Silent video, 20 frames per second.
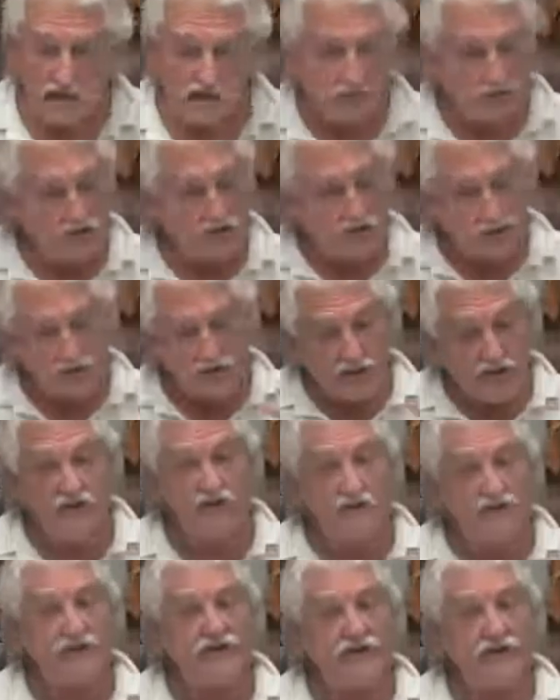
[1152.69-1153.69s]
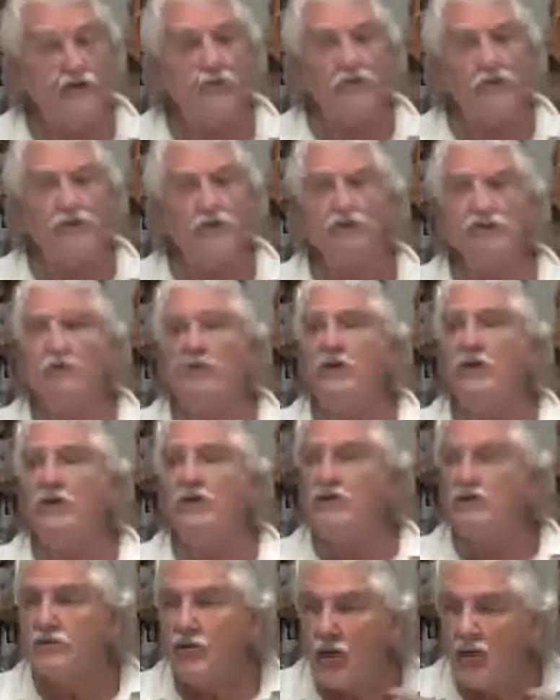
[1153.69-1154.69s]
So it's just interesting when you
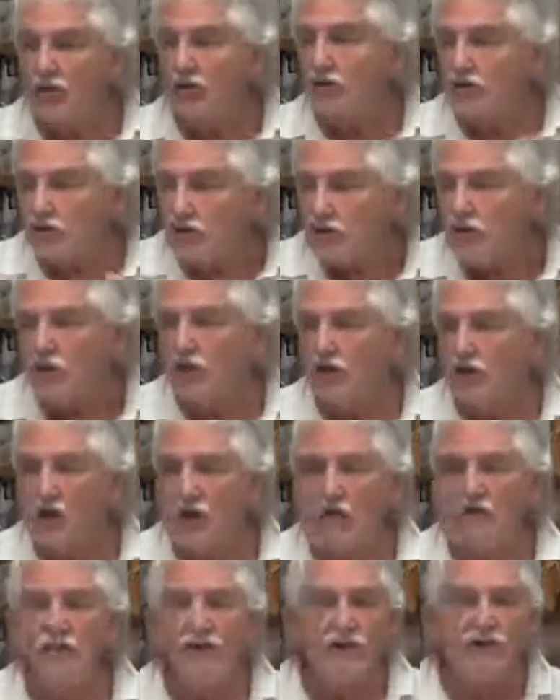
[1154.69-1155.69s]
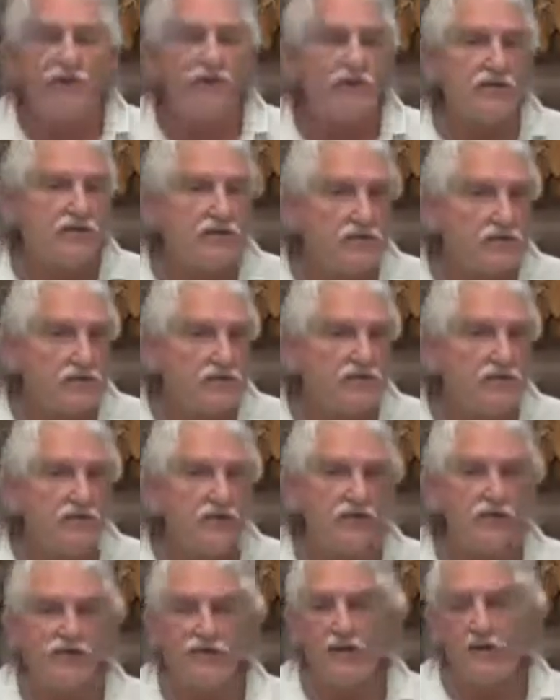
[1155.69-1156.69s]
take a look at all the different
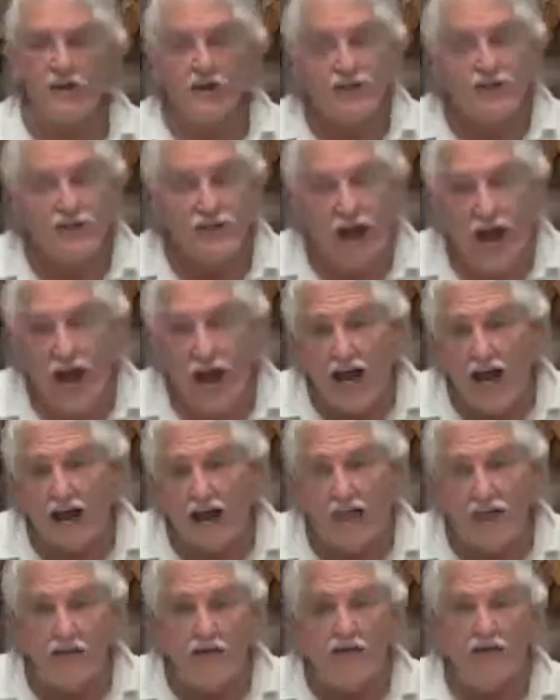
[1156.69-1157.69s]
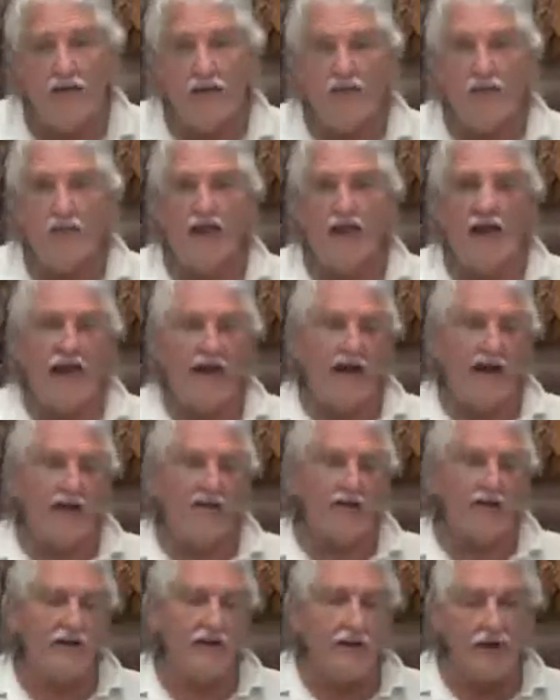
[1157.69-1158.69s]
species, their design,
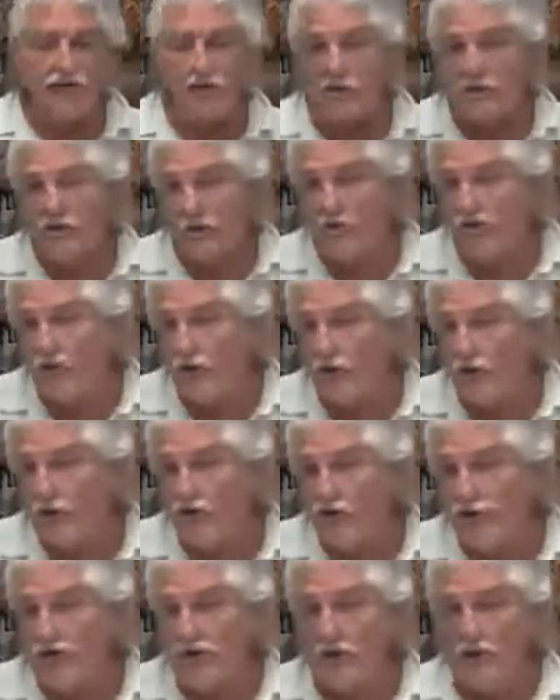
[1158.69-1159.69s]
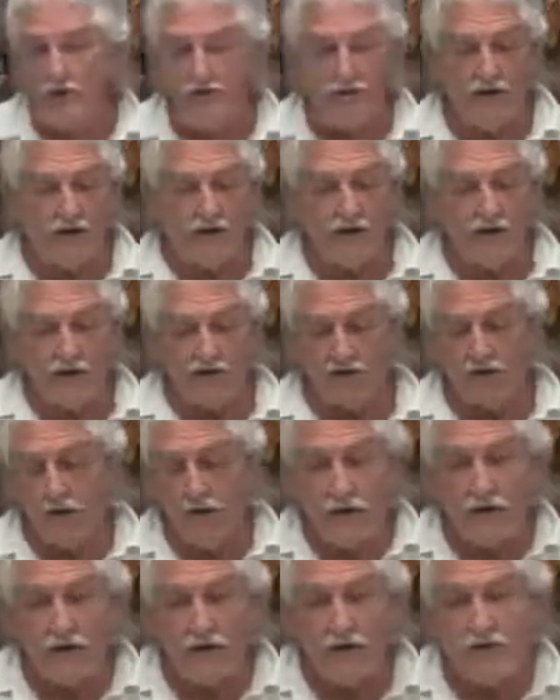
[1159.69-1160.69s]
and the nature of the foods, the
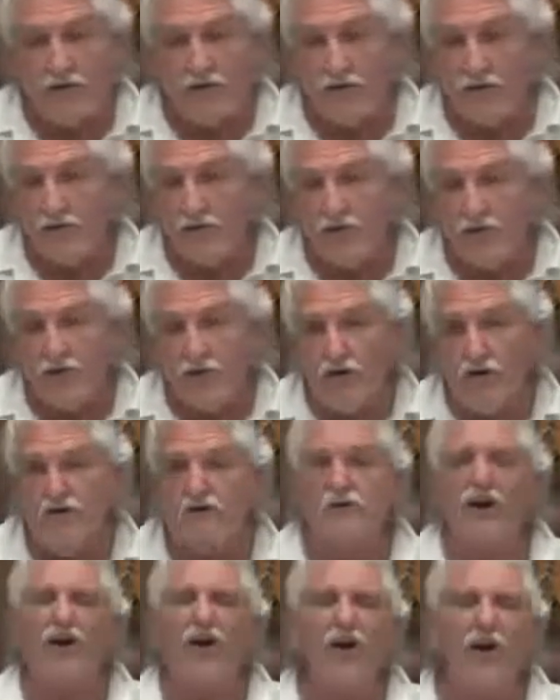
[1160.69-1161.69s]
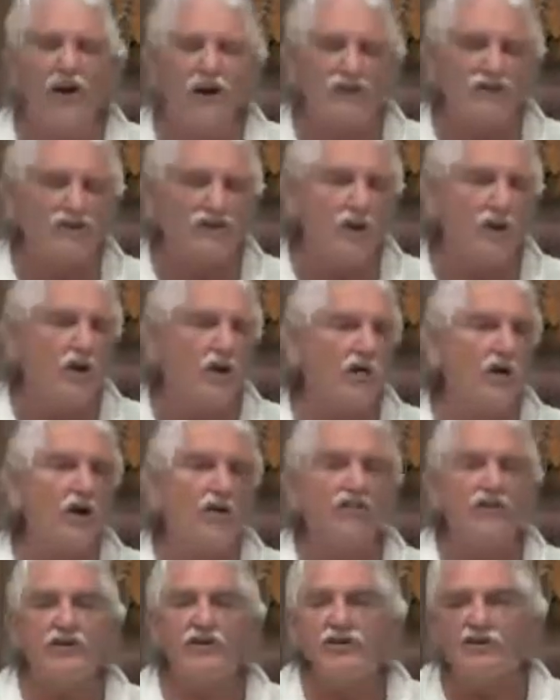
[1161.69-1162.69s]
chemicals in the foods, but also
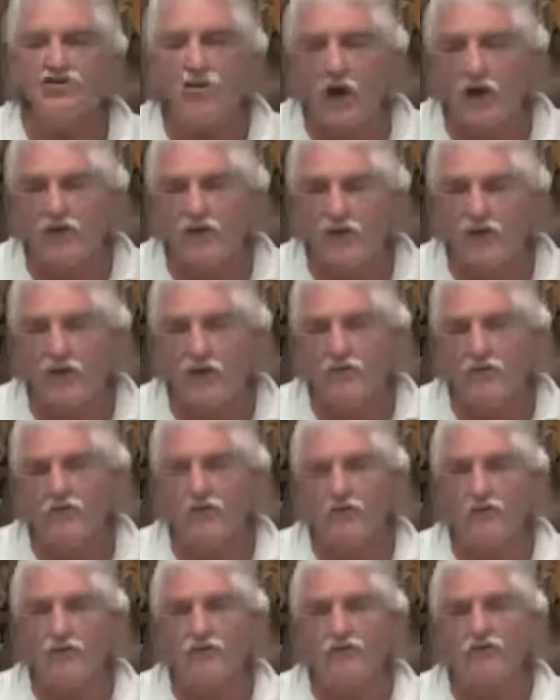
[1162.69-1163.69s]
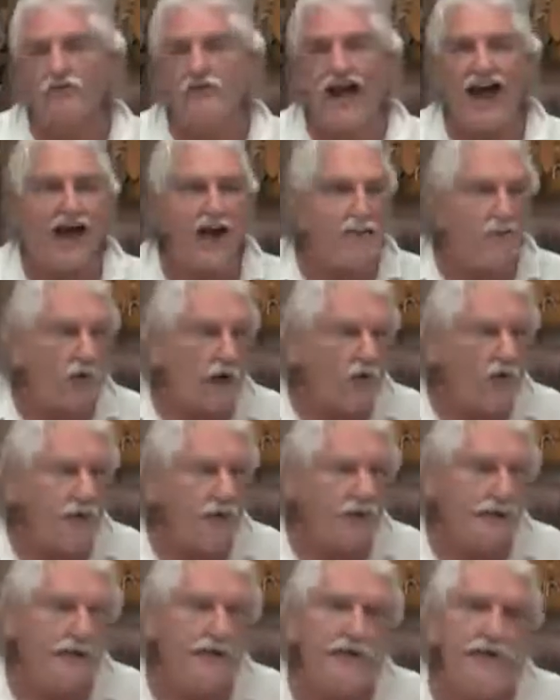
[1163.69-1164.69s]
the structure of the foods, the high
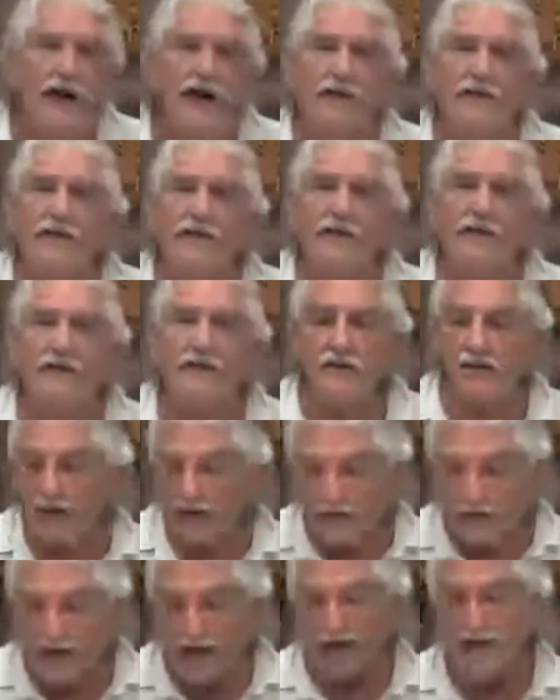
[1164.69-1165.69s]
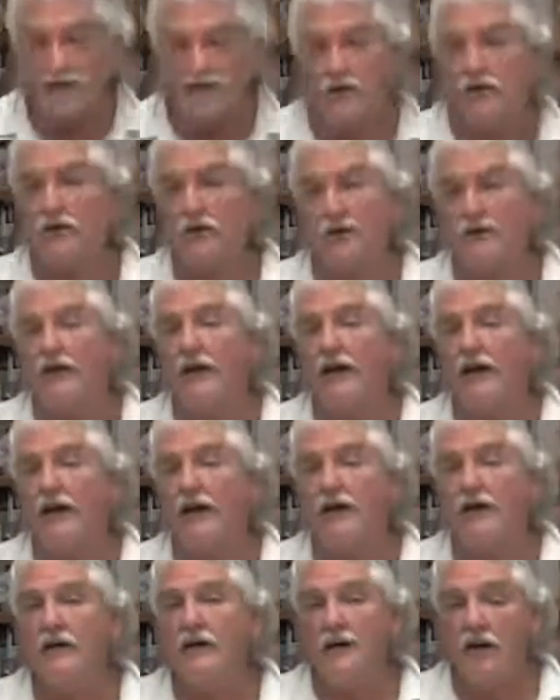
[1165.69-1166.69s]
protein content, that sort of
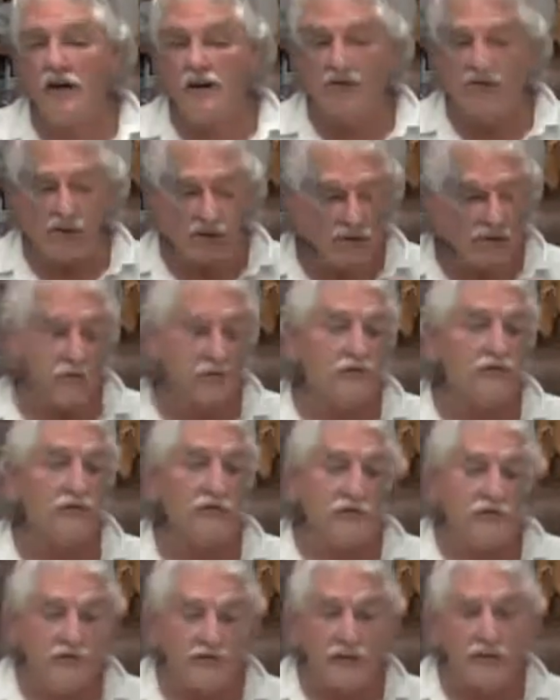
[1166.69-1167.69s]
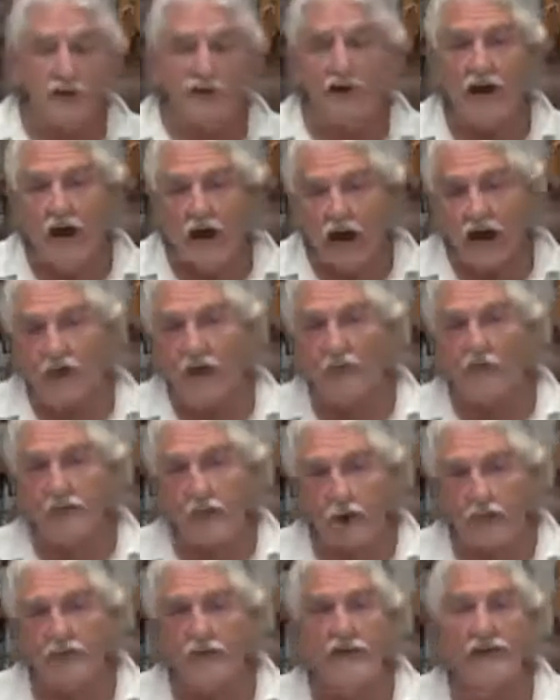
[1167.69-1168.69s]
thing. And vegetables are considered higher
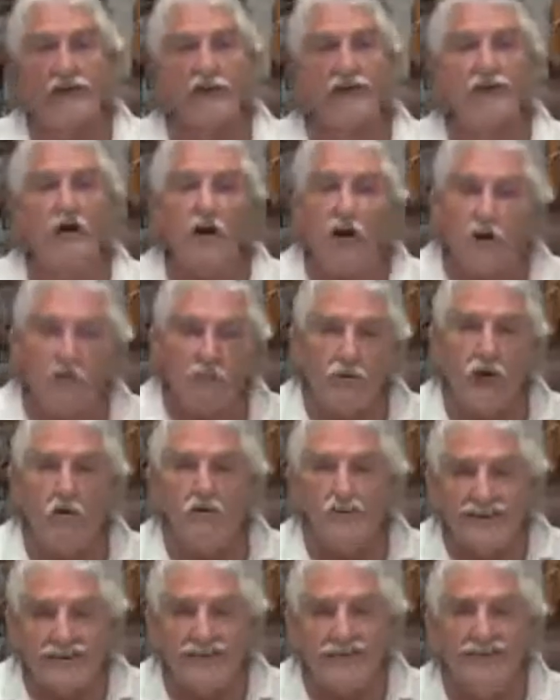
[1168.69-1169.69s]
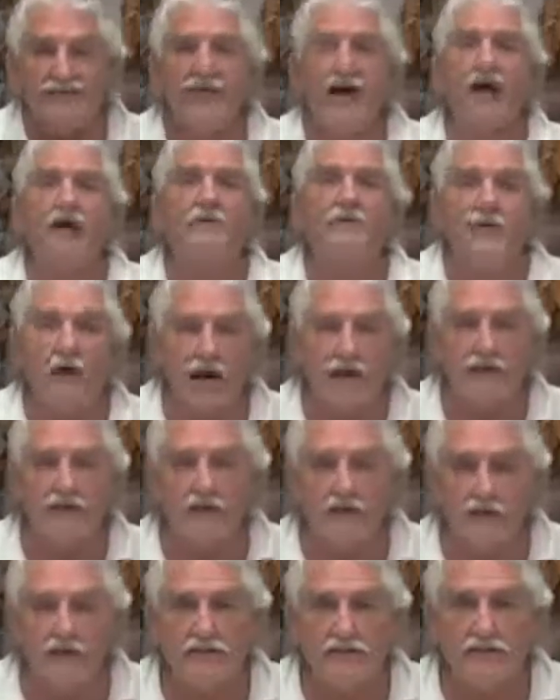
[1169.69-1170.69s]
protein or protein kind
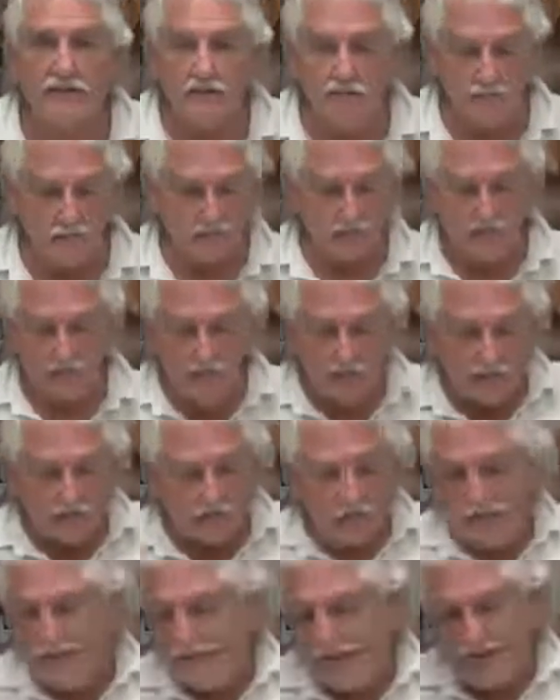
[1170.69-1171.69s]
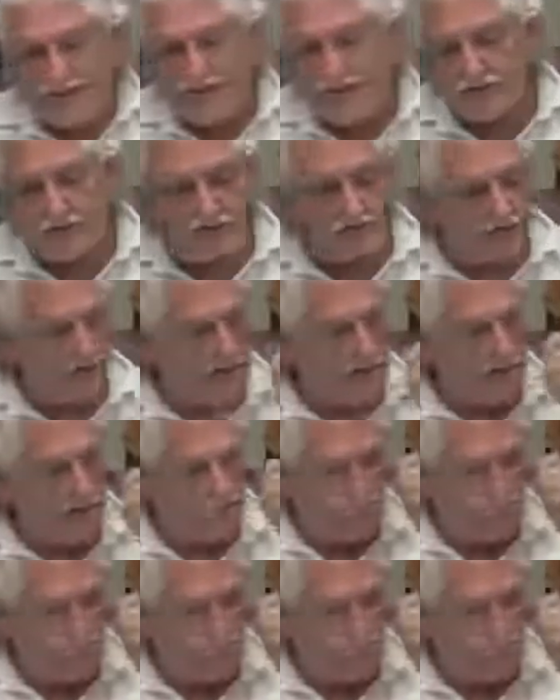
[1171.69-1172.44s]
content. So it's just